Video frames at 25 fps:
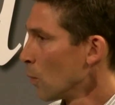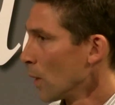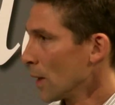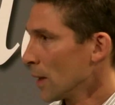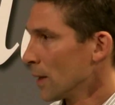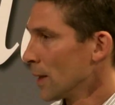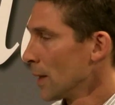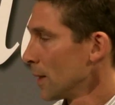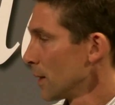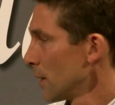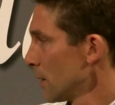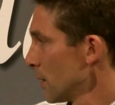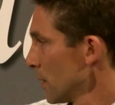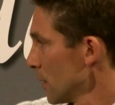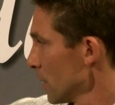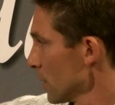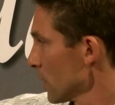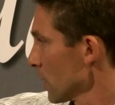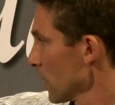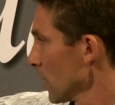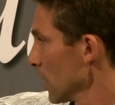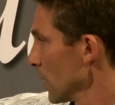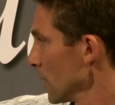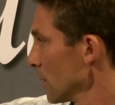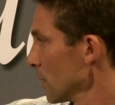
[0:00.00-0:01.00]
What I then did
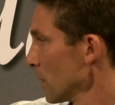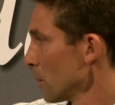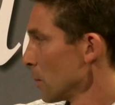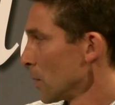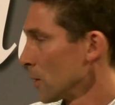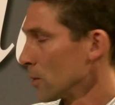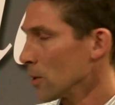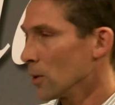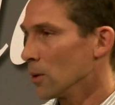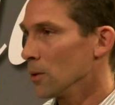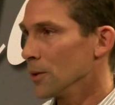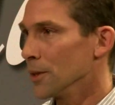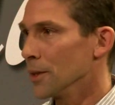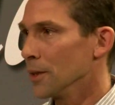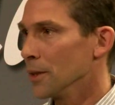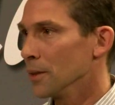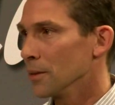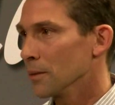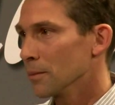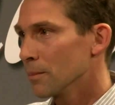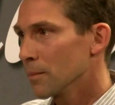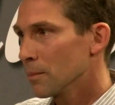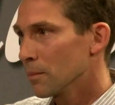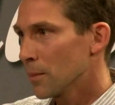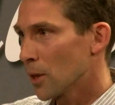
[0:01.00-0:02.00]
is I numbered all
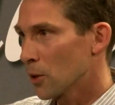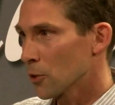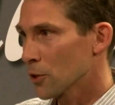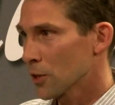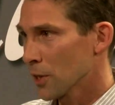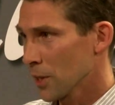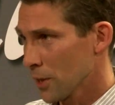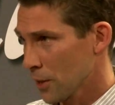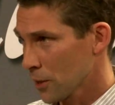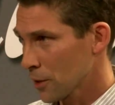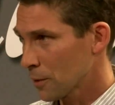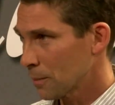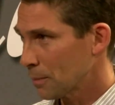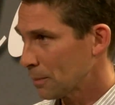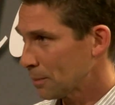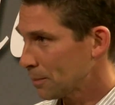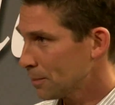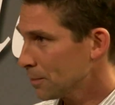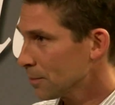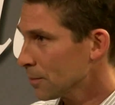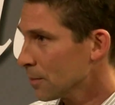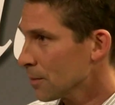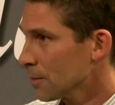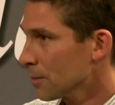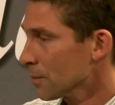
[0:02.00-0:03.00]
the post-its,
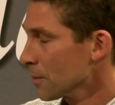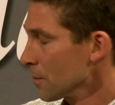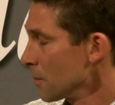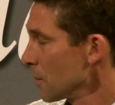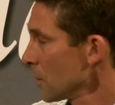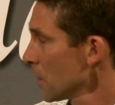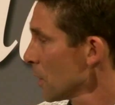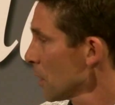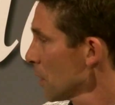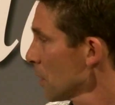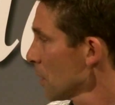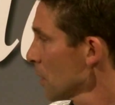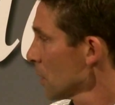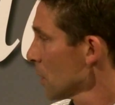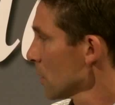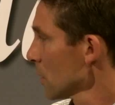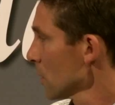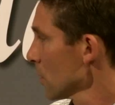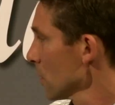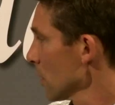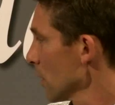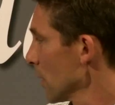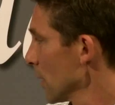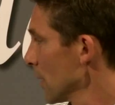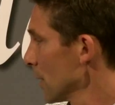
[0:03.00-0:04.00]

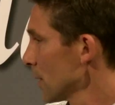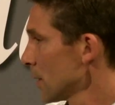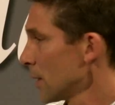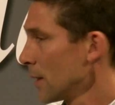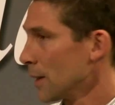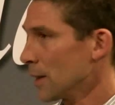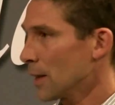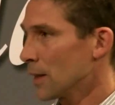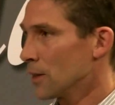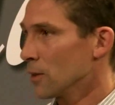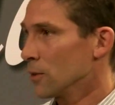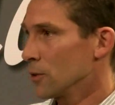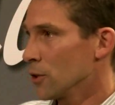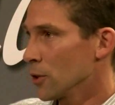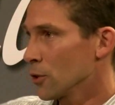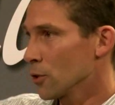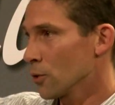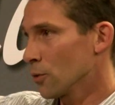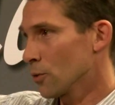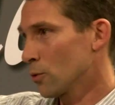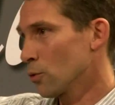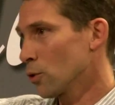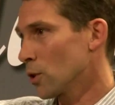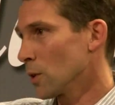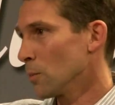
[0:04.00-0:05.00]
and then I
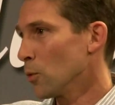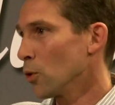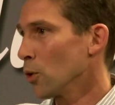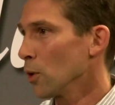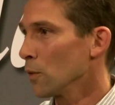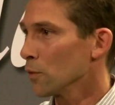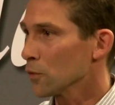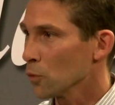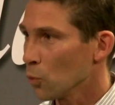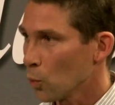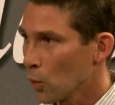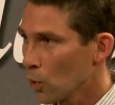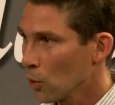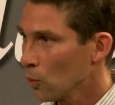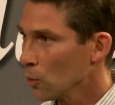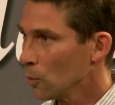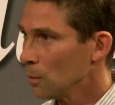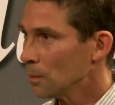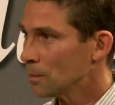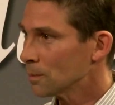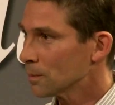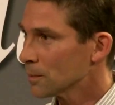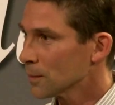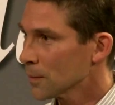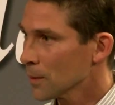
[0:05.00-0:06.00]
just took them all off the
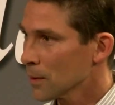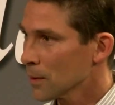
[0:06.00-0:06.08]
wall,